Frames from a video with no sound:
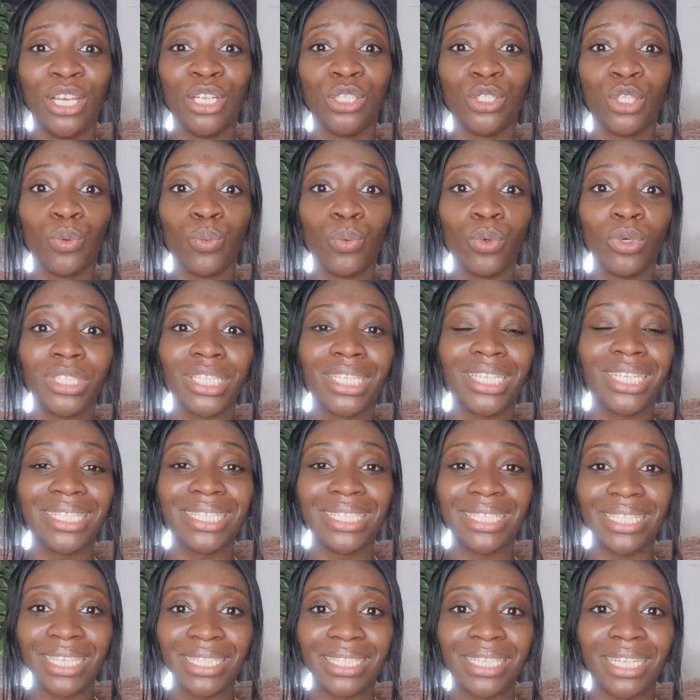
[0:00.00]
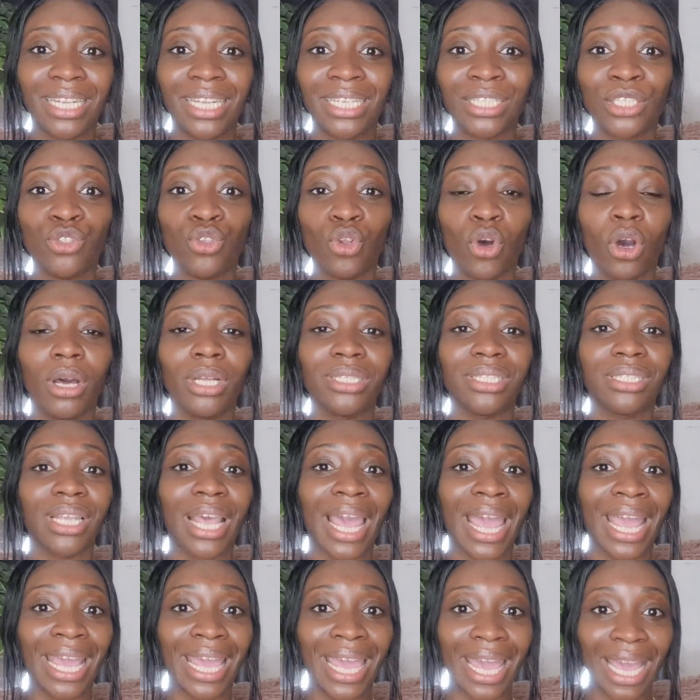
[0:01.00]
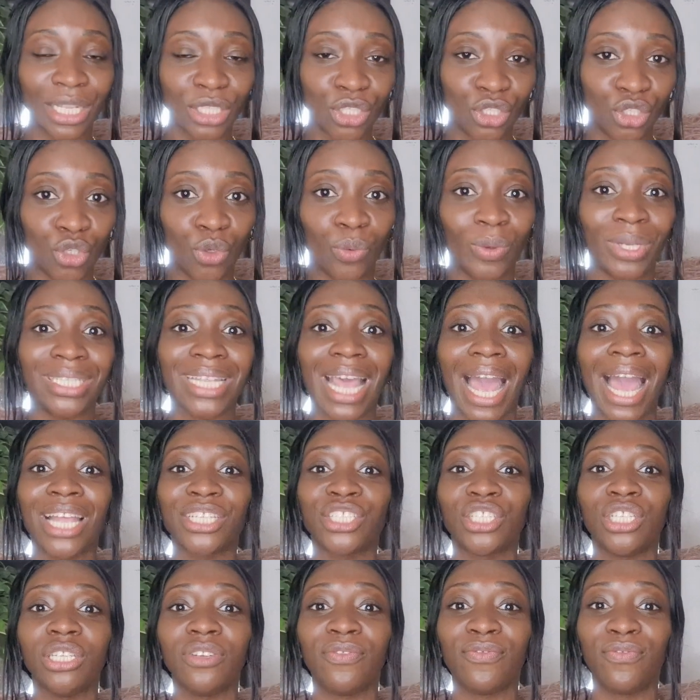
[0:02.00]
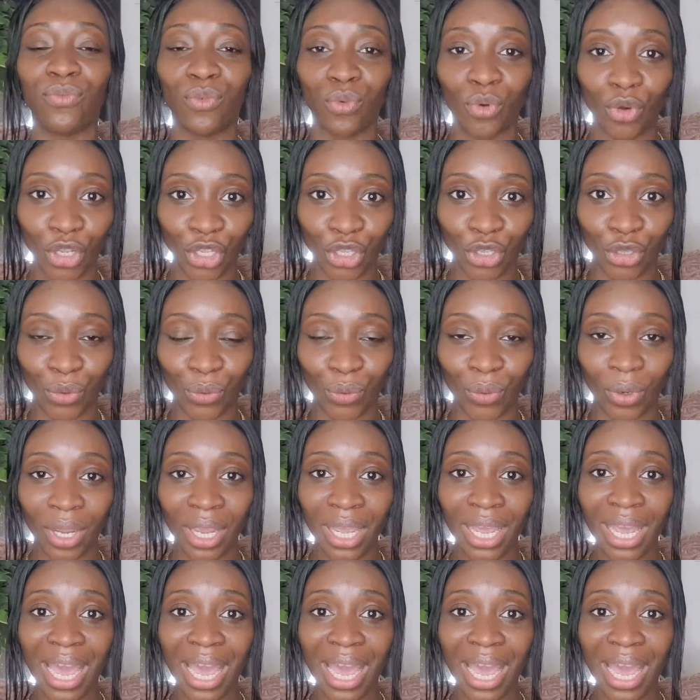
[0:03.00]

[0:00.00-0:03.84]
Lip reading: the wilderness season is not against you, it's actually for you.